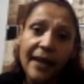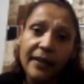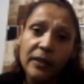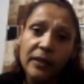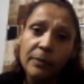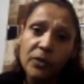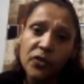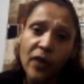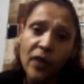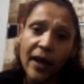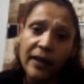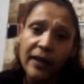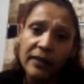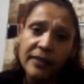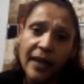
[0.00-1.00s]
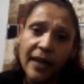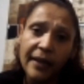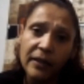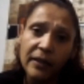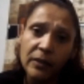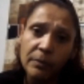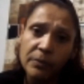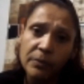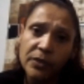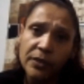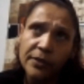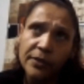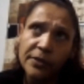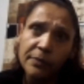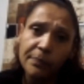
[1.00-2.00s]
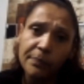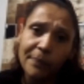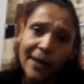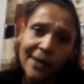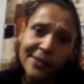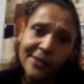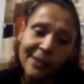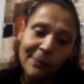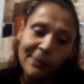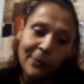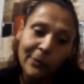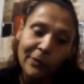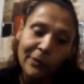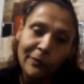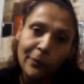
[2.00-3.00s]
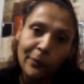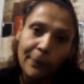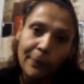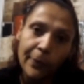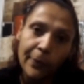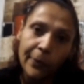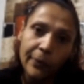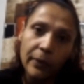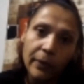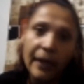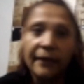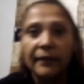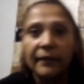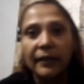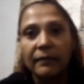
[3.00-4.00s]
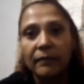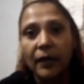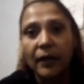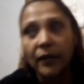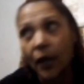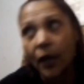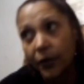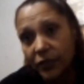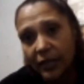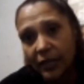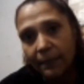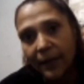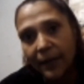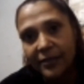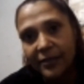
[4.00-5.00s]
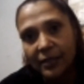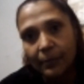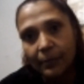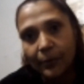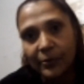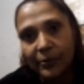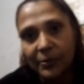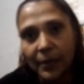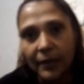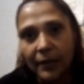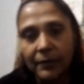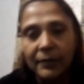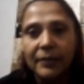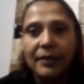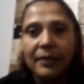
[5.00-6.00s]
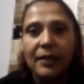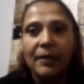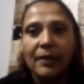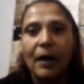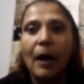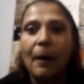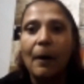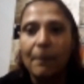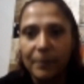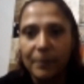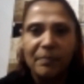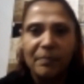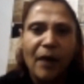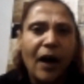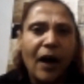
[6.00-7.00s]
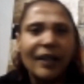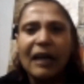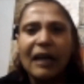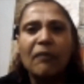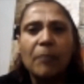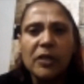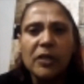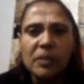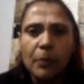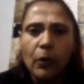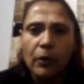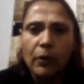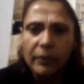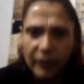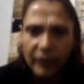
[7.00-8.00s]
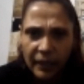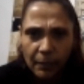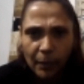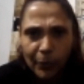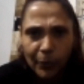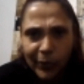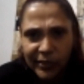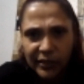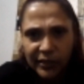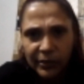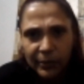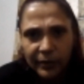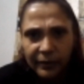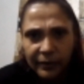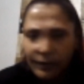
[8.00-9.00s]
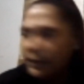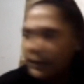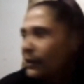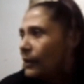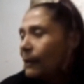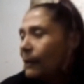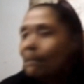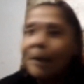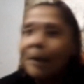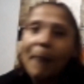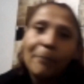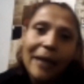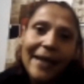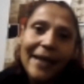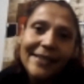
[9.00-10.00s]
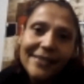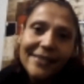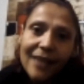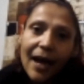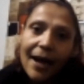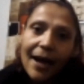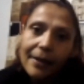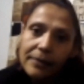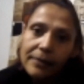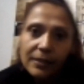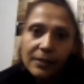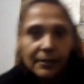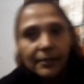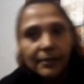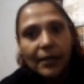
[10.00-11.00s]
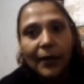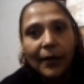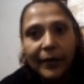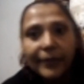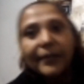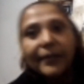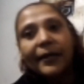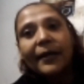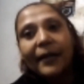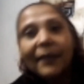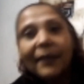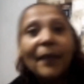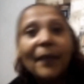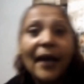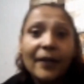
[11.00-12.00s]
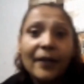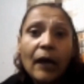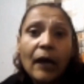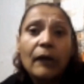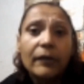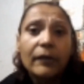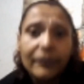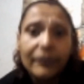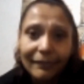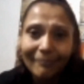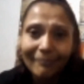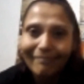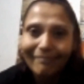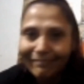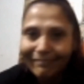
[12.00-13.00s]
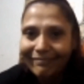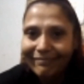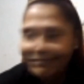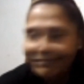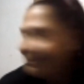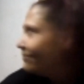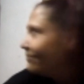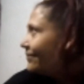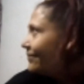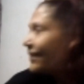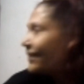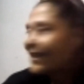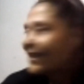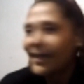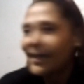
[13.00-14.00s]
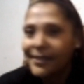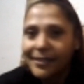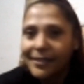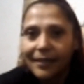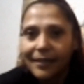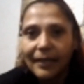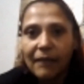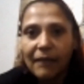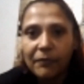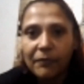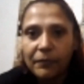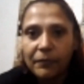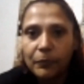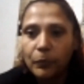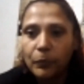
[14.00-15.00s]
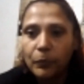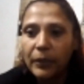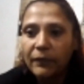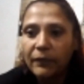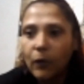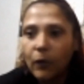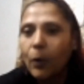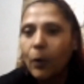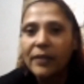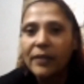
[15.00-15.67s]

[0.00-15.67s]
them to train and taking them to basketball or football, and then I coach at basketball as well. I love my sport and I get my boys into it. Mum plays darts, so they know. Yes, we've always got